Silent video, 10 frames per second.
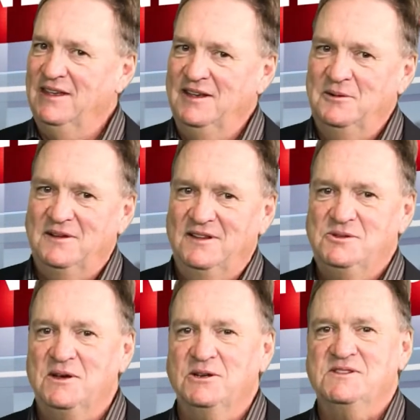well, this
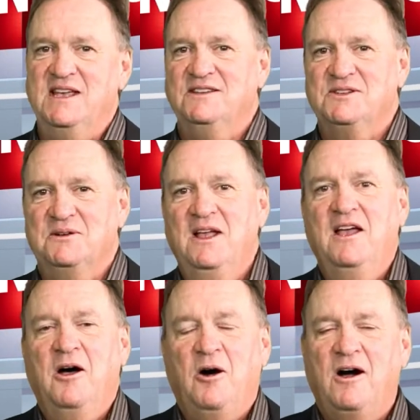is what you're saying. So
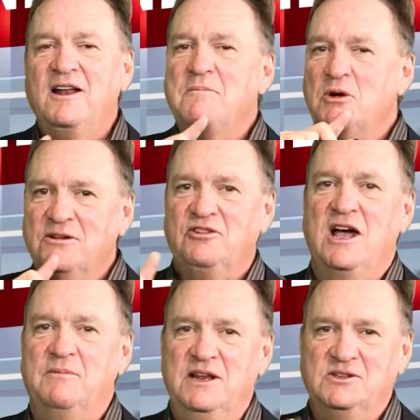automotive
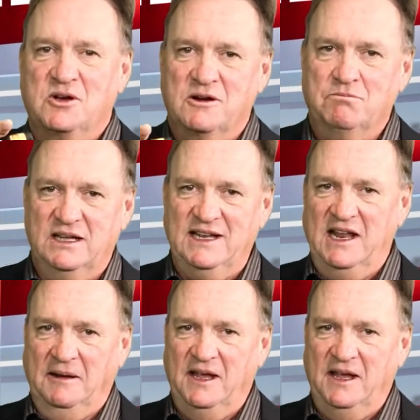companies are bleeding.